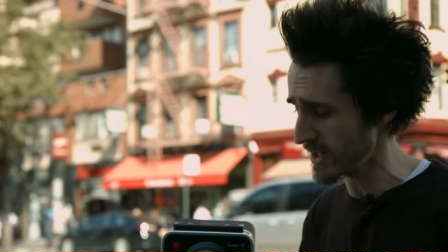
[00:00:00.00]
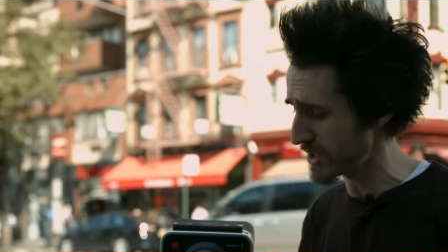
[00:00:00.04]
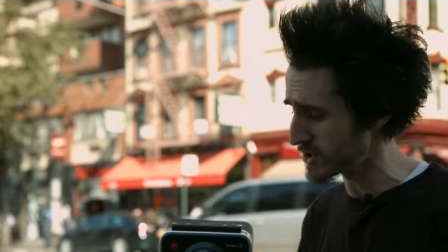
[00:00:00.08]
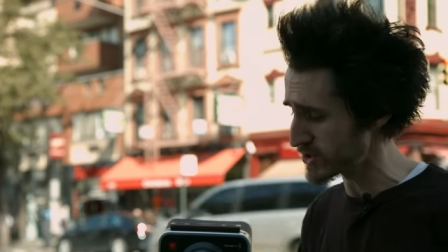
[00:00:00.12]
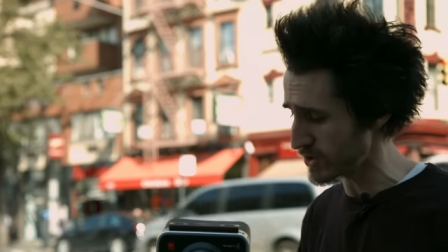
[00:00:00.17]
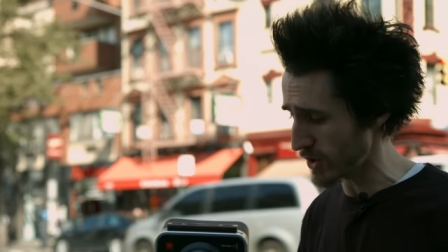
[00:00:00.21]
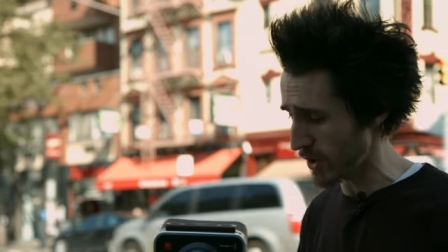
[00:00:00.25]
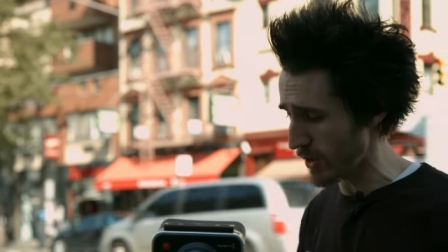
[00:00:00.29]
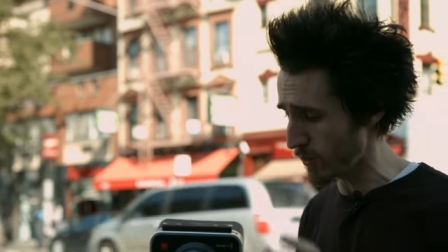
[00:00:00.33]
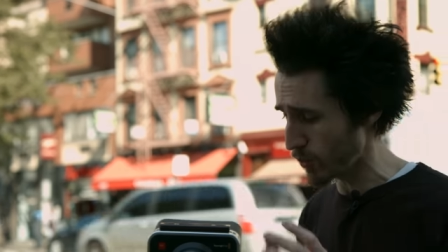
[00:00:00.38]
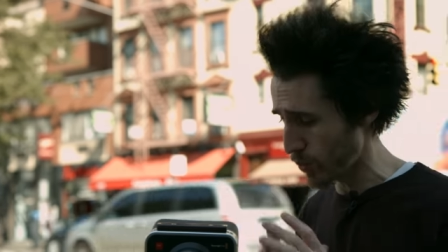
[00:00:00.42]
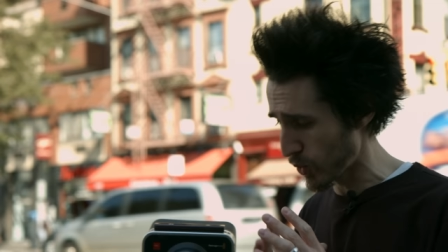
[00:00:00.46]

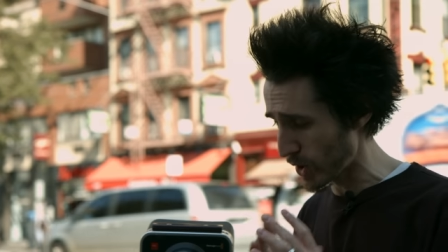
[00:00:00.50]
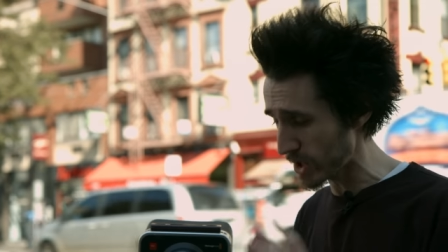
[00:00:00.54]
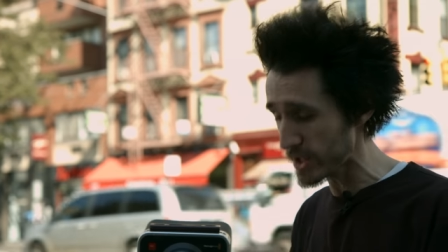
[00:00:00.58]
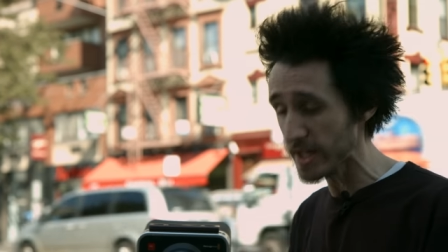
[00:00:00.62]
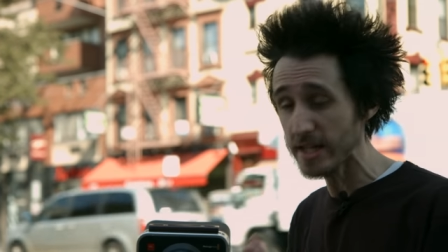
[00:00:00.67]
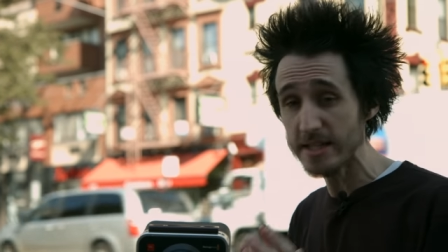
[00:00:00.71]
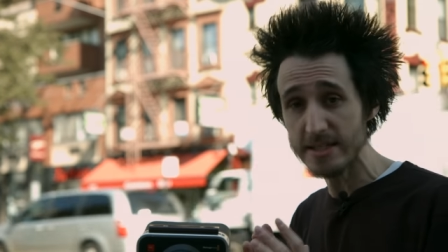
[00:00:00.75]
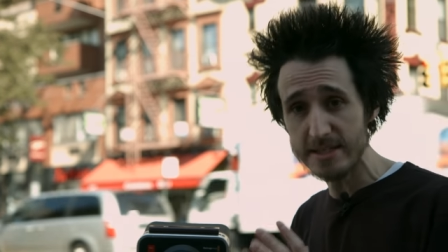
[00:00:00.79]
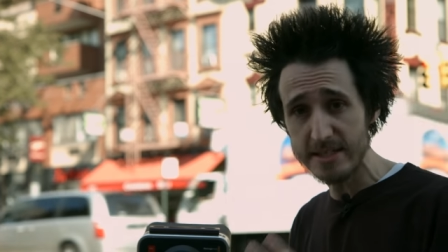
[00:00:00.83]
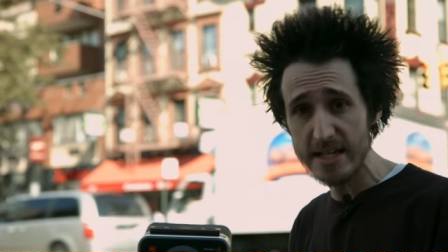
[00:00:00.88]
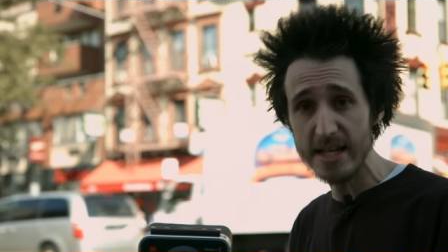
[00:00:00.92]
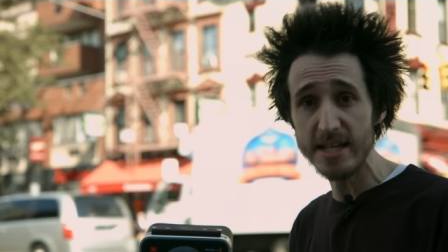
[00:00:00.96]
It's
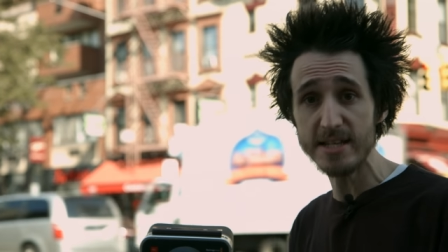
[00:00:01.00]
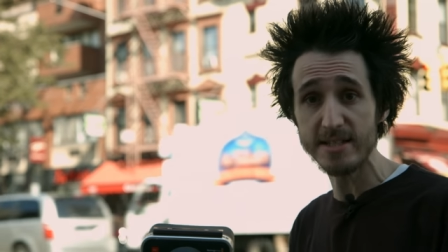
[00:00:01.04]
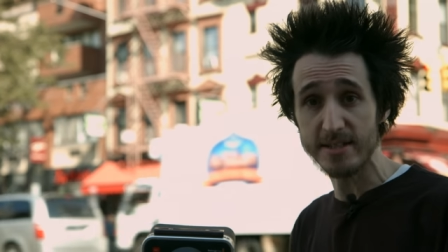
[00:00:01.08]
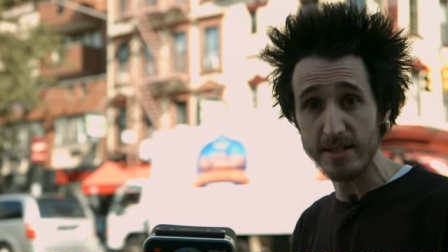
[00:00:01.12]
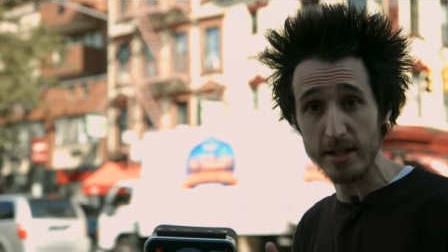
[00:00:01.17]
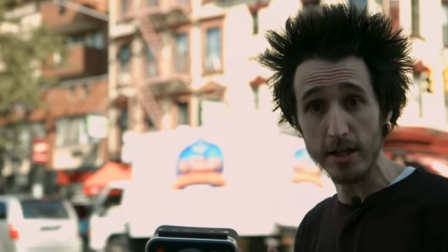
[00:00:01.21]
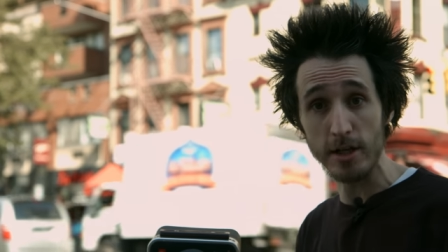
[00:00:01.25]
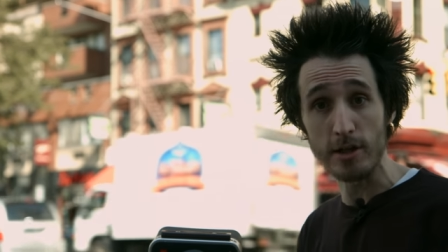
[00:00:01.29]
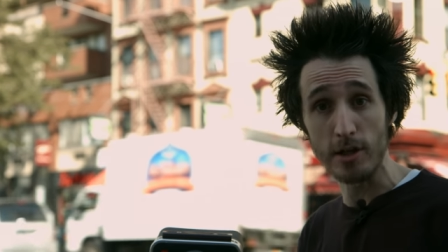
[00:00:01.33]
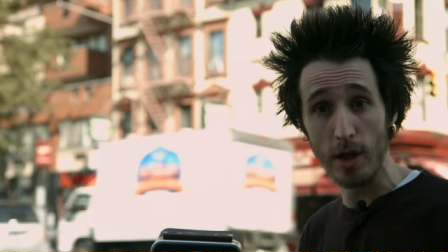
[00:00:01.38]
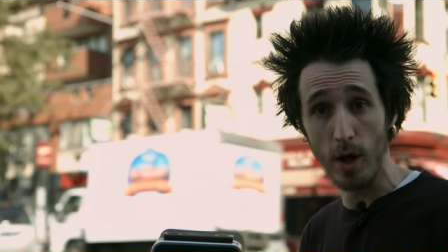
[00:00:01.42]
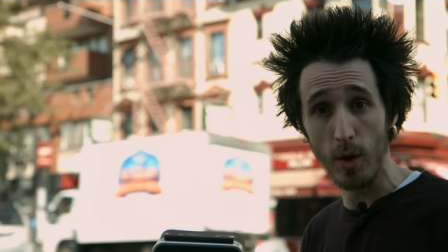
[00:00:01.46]
really
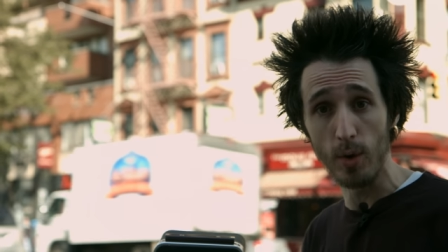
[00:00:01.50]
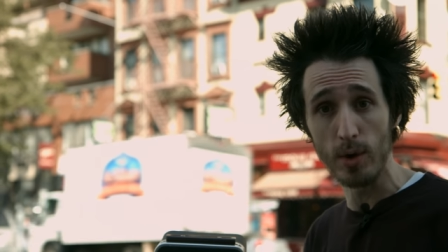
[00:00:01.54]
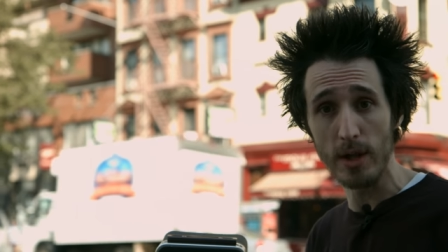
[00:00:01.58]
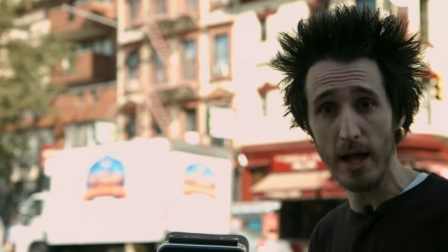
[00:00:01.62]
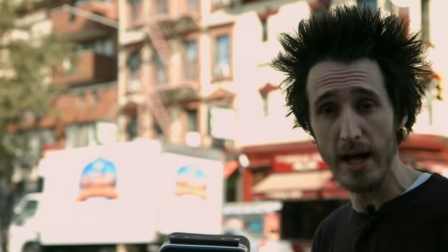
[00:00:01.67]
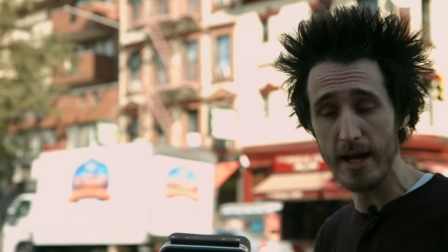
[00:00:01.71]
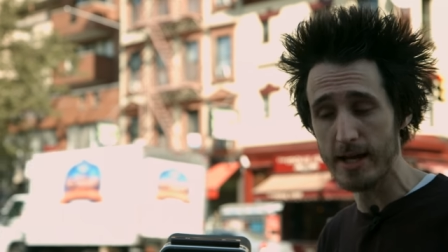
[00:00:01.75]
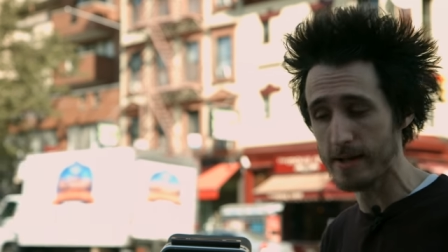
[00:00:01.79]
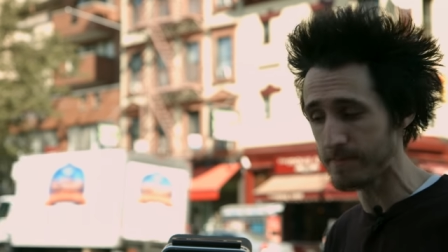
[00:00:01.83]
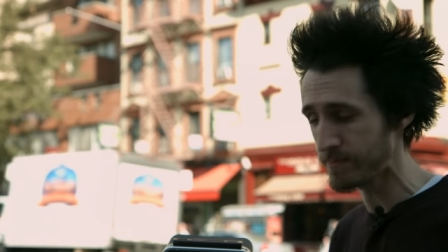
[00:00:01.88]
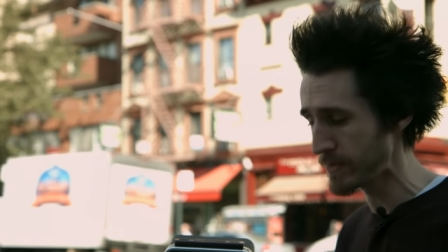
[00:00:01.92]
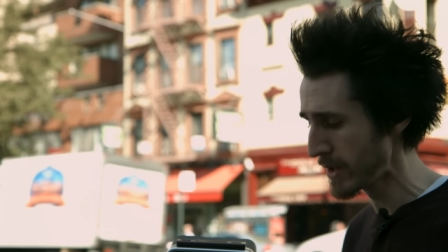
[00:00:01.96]
decent in low
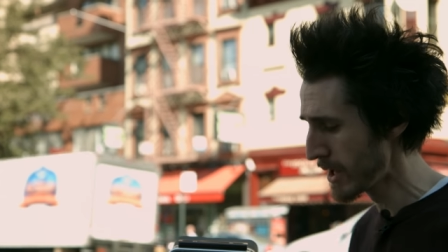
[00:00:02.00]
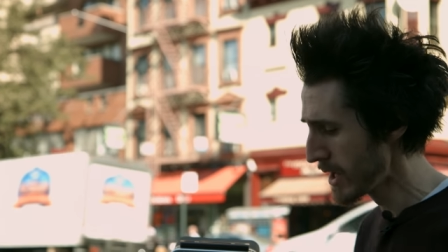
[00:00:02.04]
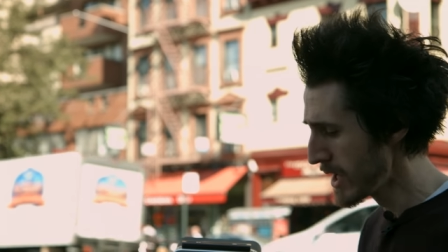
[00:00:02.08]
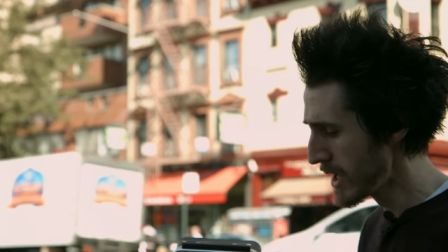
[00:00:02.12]
light.